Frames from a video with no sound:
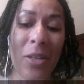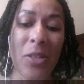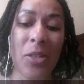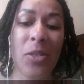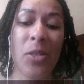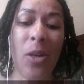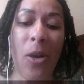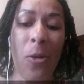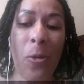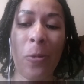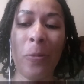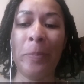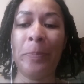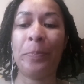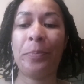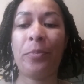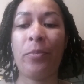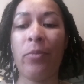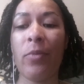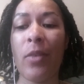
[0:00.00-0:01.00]
So
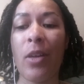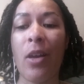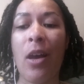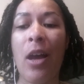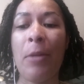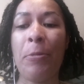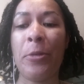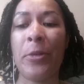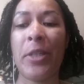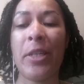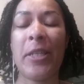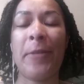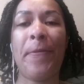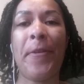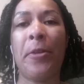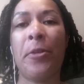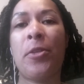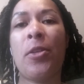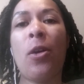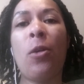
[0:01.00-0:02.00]
I just
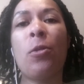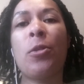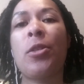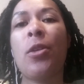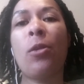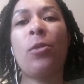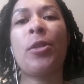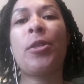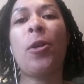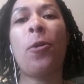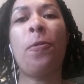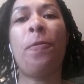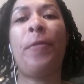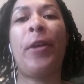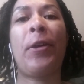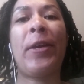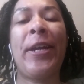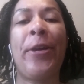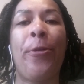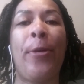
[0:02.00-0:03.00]
felt so
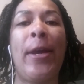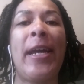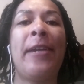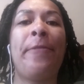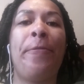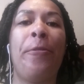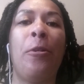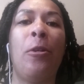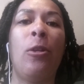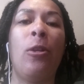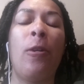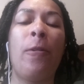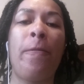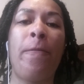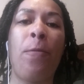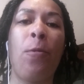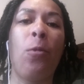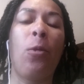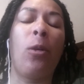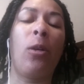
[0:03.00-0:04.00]
very grateful
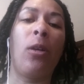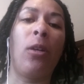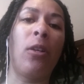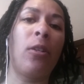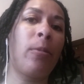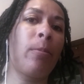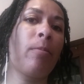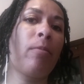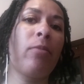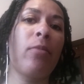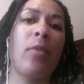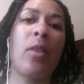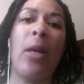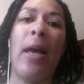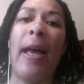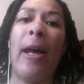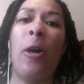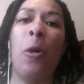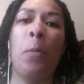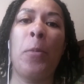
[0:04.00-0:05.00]
for the
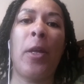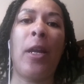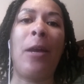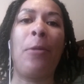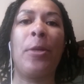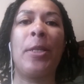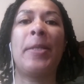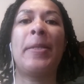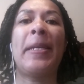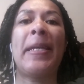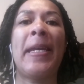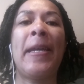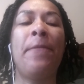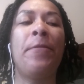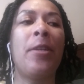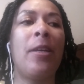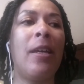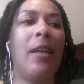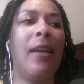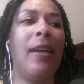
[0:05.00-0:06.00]
help that I
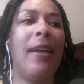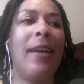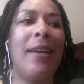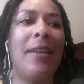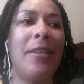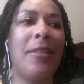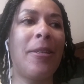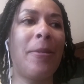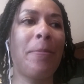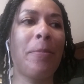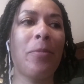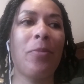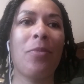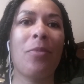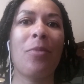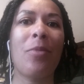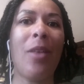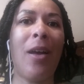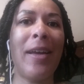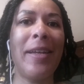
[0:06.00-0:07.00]
received, and
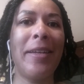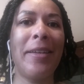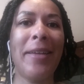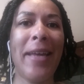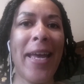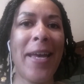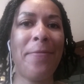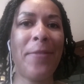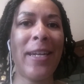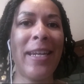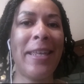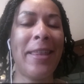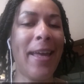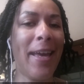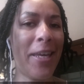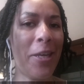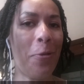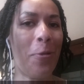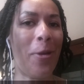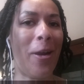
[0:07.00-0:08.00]
I didn't have any
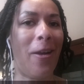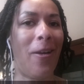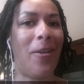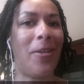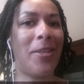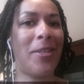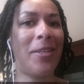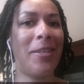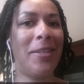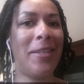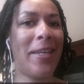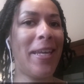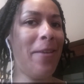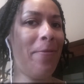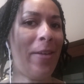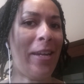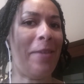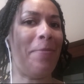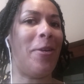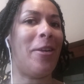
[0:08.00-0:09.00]
thank you cards to
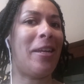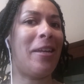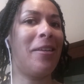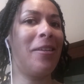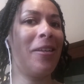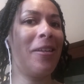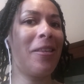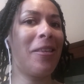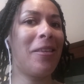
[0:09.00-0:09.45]
give anybody.